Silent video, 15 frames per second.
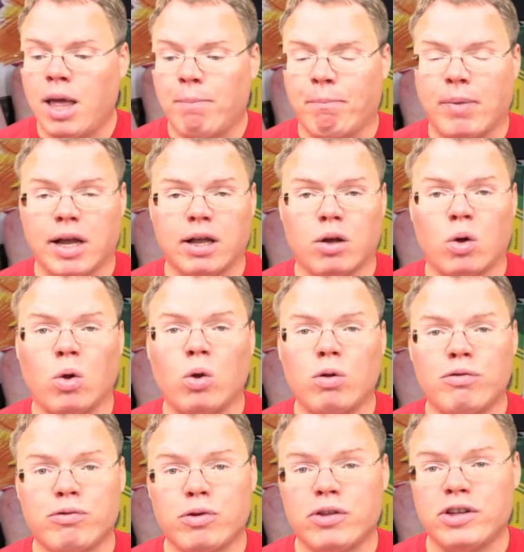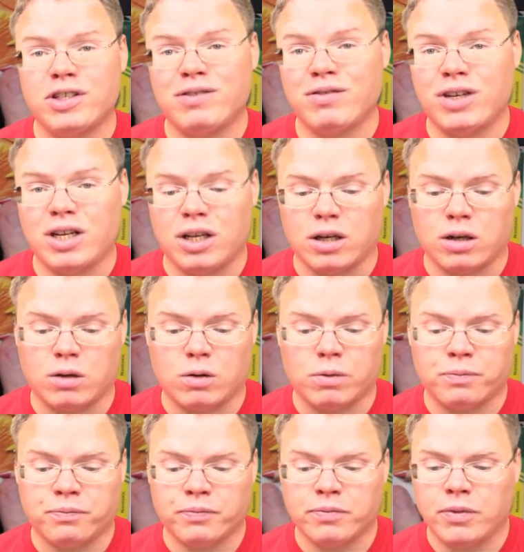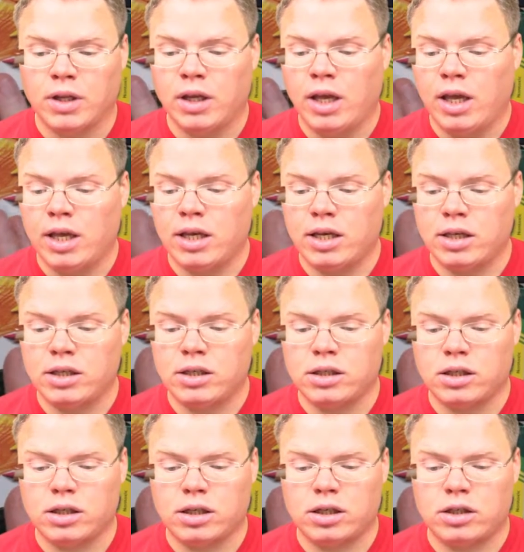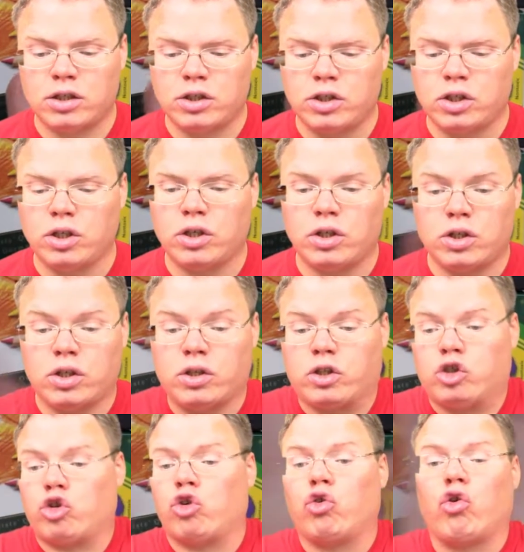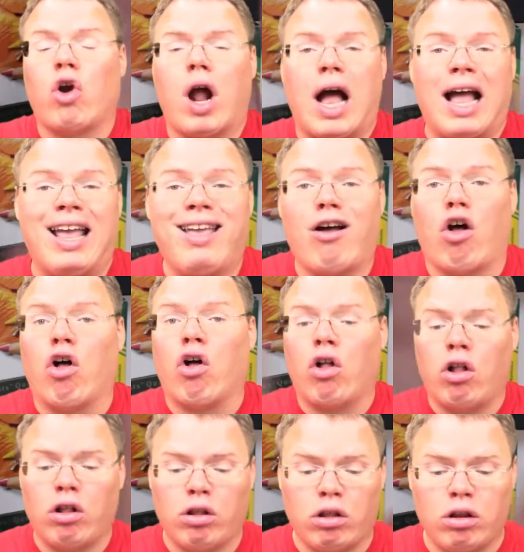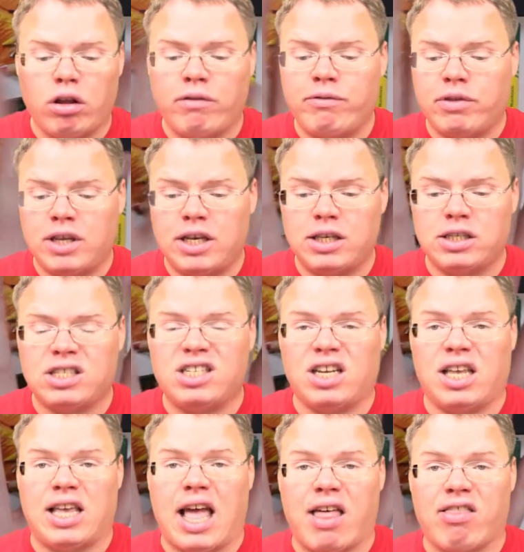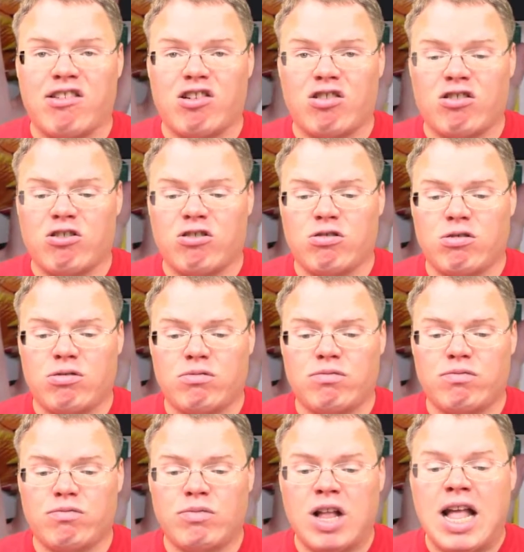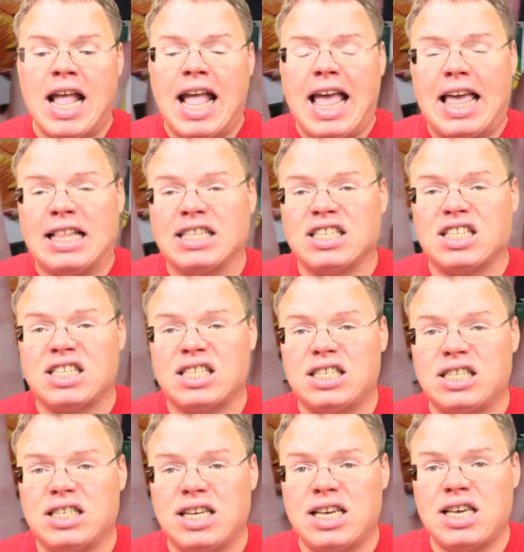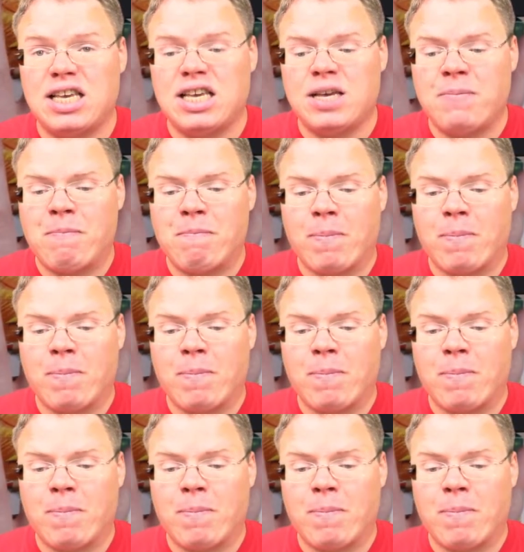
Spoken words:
My goal for this video is just to try all of these together and see